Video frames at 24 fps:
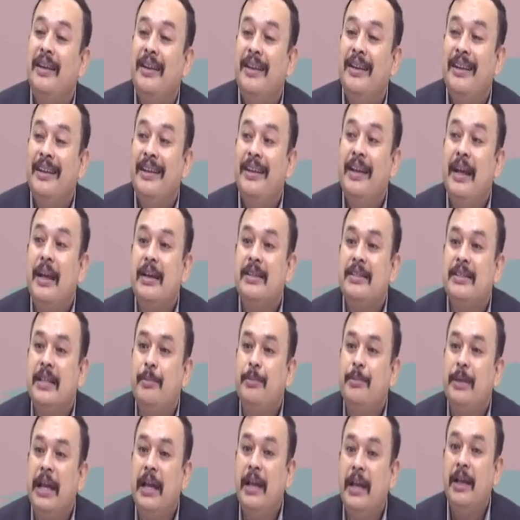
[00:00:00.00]

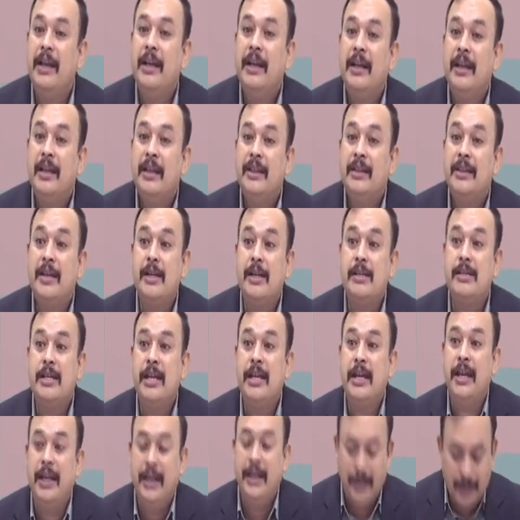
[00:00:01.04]
ASMT
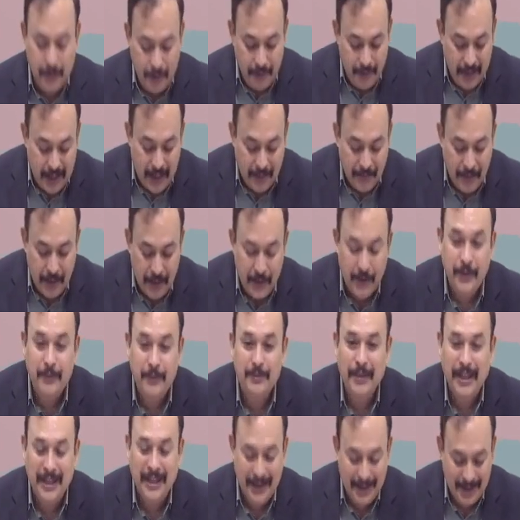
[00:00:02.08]
13. We referred no?
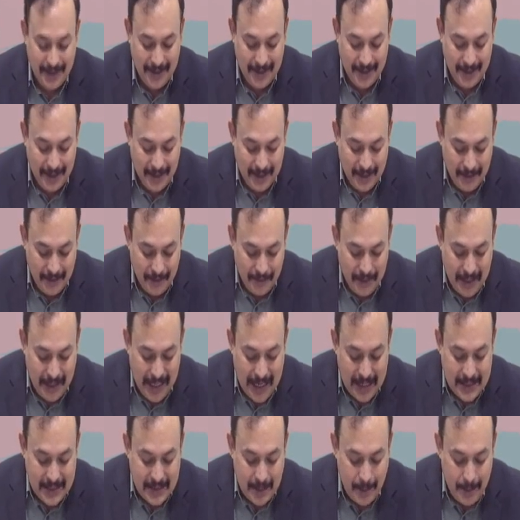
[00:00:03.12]

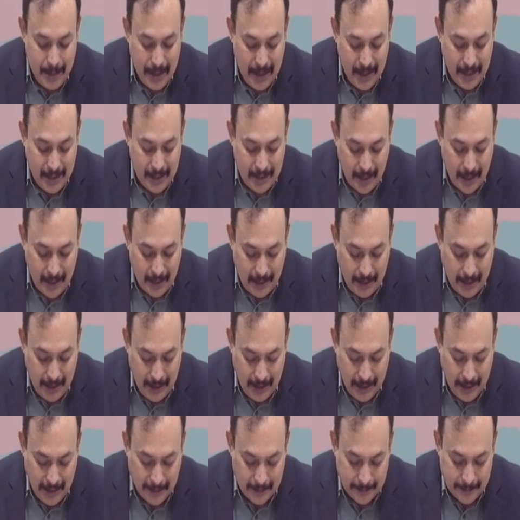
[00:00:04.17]
ASMT
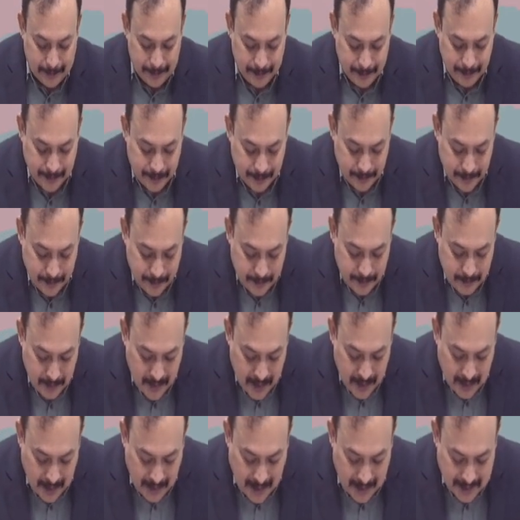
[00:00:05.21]
13.
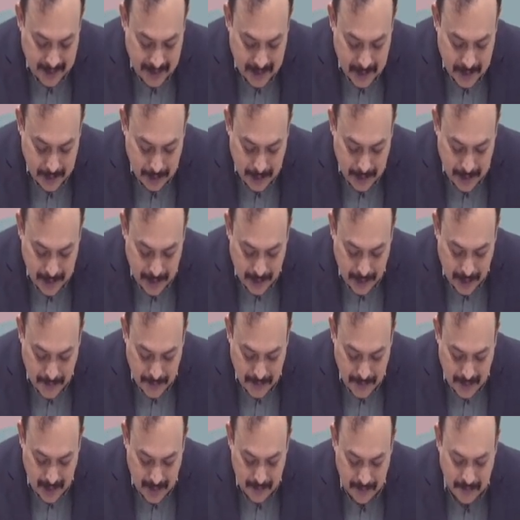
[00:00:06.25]
Assessment of
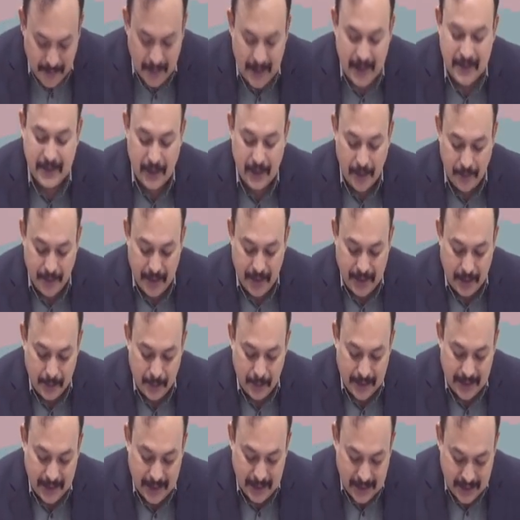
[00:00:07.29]
non-failures of return
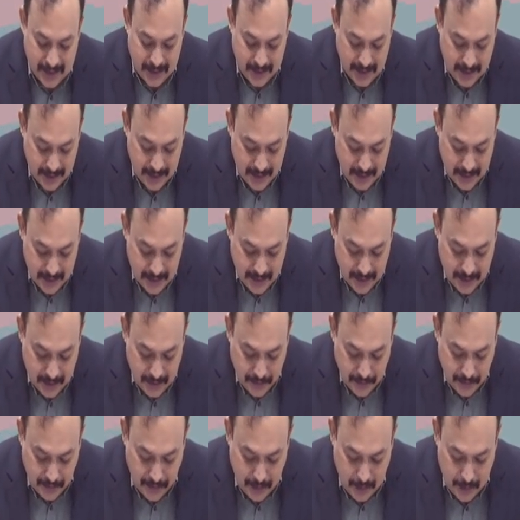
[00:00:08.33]
brothers,
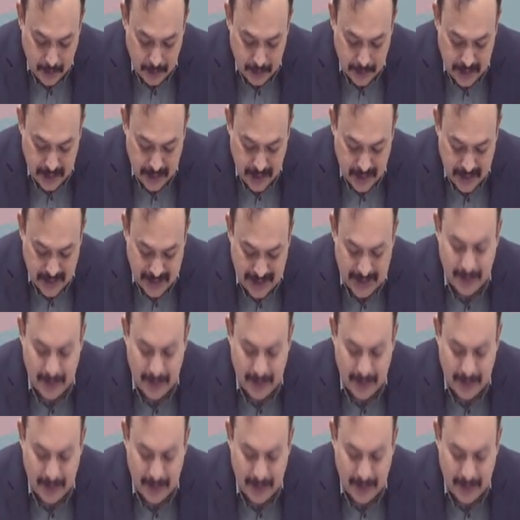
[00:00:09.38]
form GST ASM